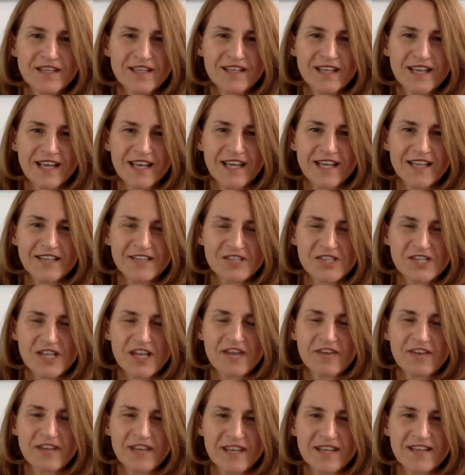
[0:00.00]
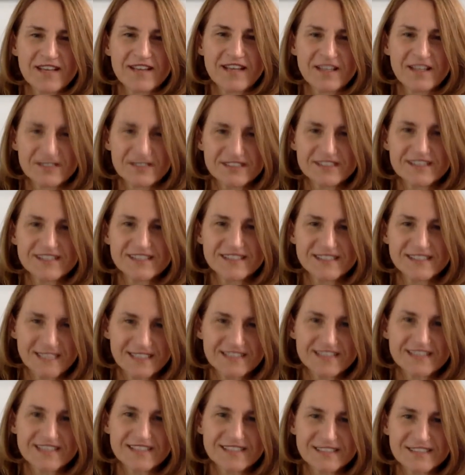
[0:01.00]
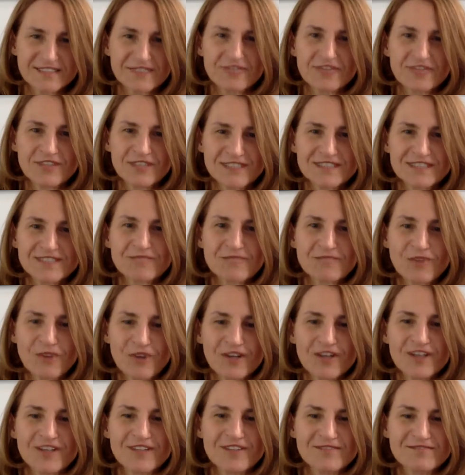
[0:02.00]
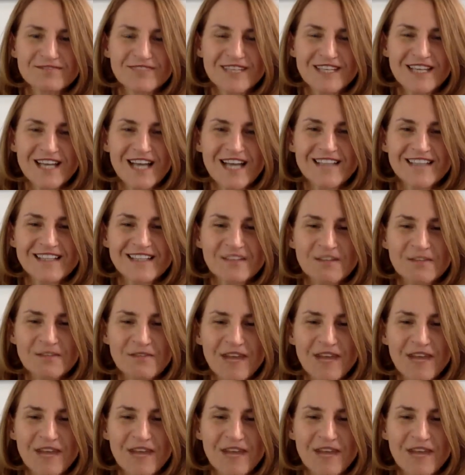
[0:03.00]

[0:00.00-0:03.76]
and sharing their successes through this book. I think we